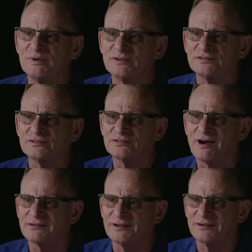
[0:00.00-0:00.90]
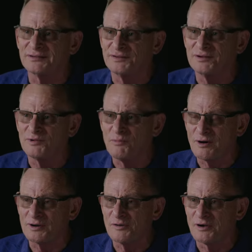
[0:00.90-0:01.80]
to me and said, Scott, take a team to
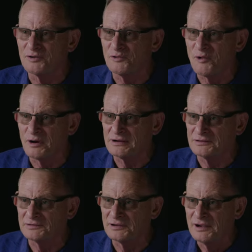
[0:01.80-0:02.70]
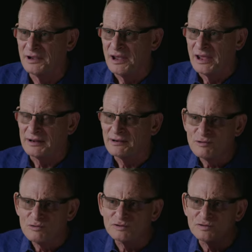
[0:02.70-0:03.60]
Mardi Gras, New Orleans. And I
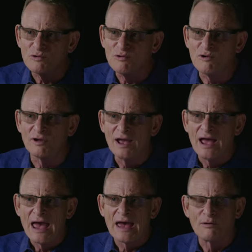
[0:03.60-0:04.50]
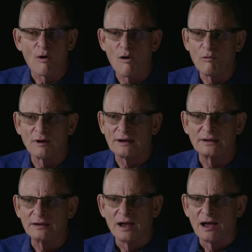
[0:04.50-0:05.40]
know the school had
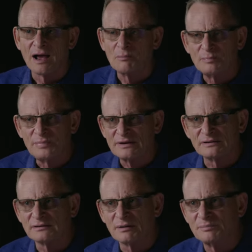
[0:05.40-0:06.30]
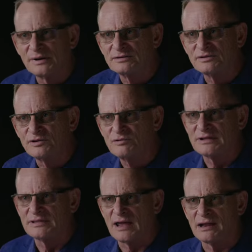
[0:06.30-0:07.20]
already been
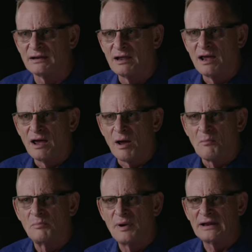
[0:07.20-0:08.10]
doing that.